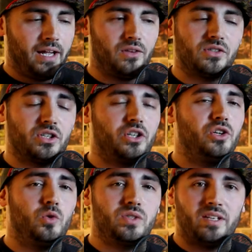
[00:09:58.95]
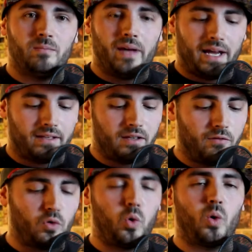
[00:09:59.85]
And there's a huge impact,
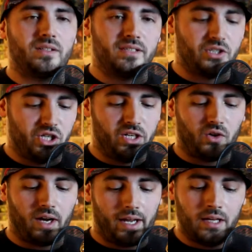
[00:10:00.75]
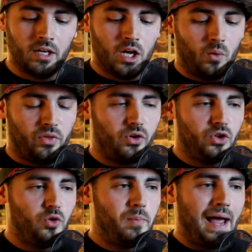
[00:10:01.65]
of course, to Jean Grey with her
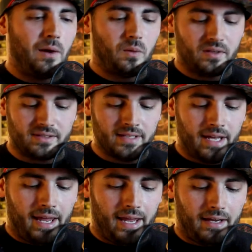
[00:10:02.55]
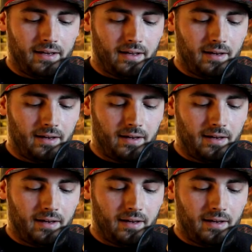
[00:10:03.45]
new powers and